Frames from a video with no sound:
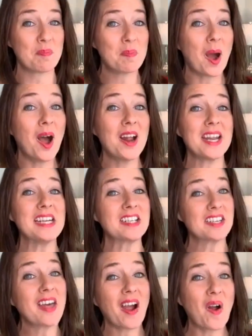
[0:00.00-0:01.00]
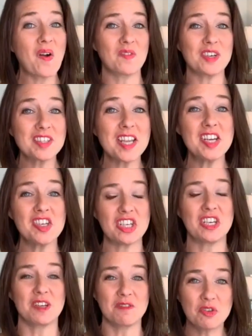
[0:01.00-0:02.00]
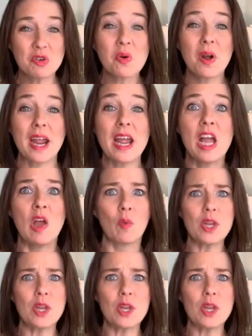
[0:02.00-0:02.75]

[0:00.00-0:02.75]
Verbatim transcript: your body to that conversation of joy,